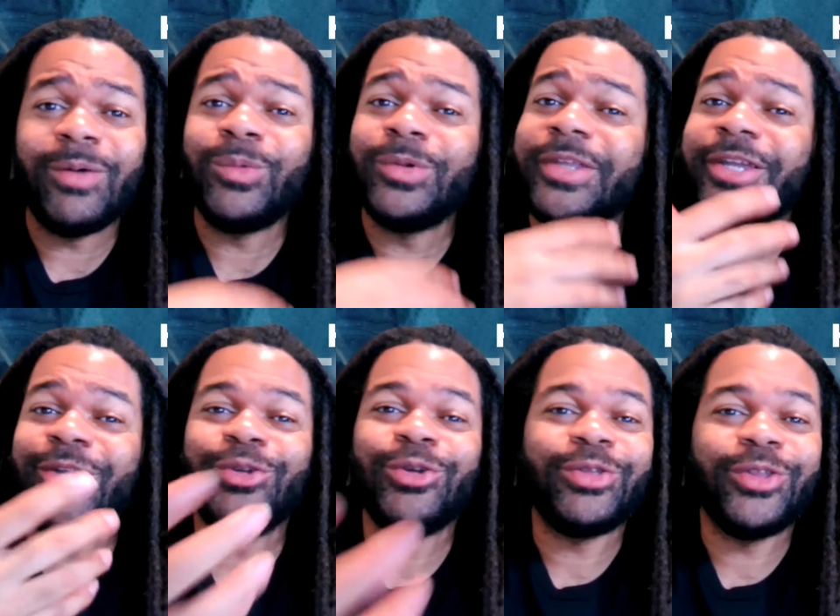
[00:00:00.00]
I want to hear
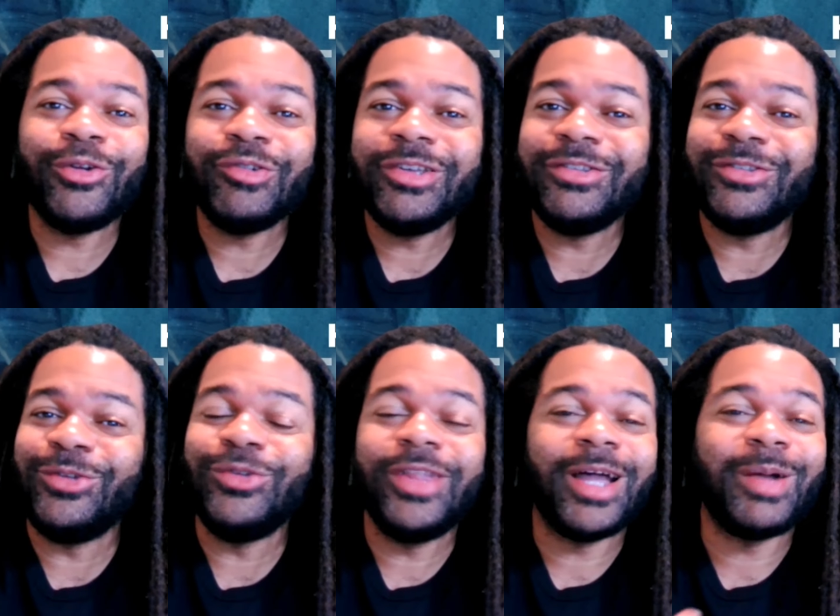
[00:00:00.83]
your theories. Do
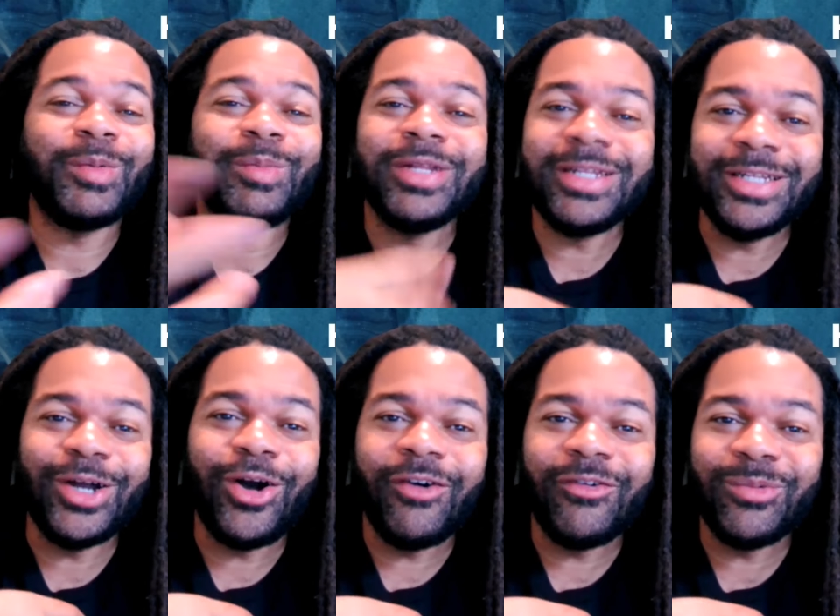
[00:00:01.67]
you think I'm completely
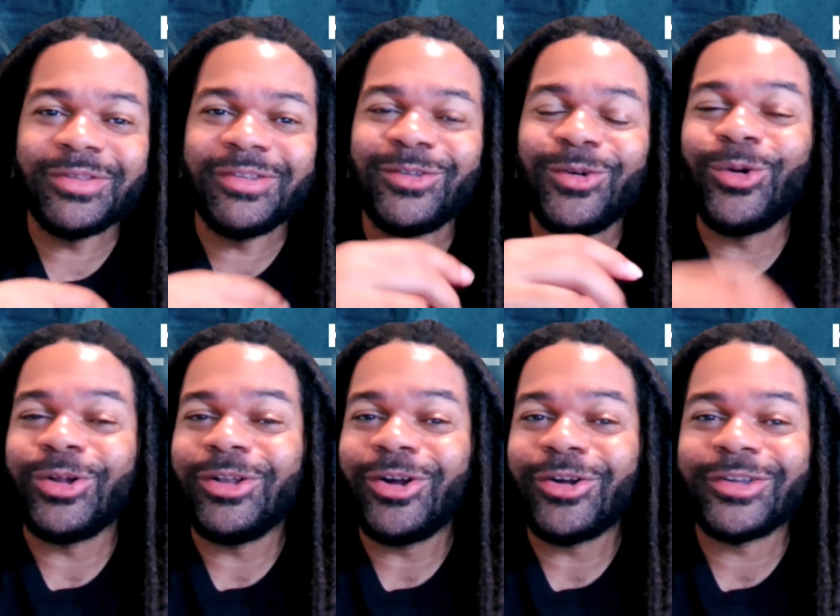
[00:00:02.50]
off with this whole
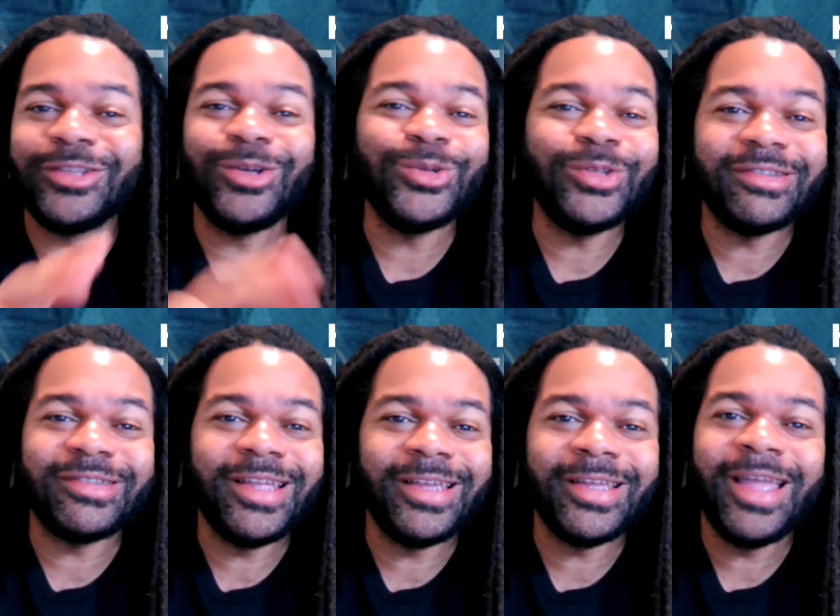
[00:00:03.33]
Clark and Otis
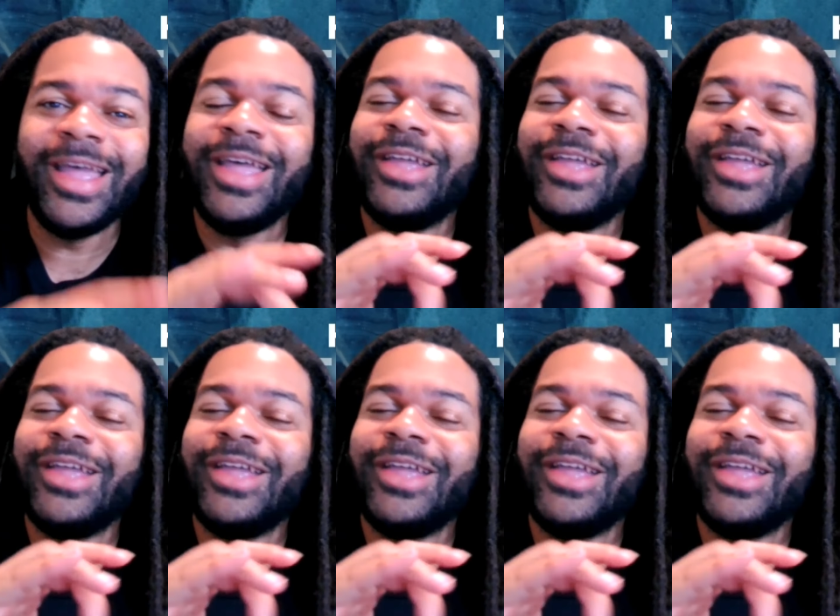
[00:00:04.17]
thing?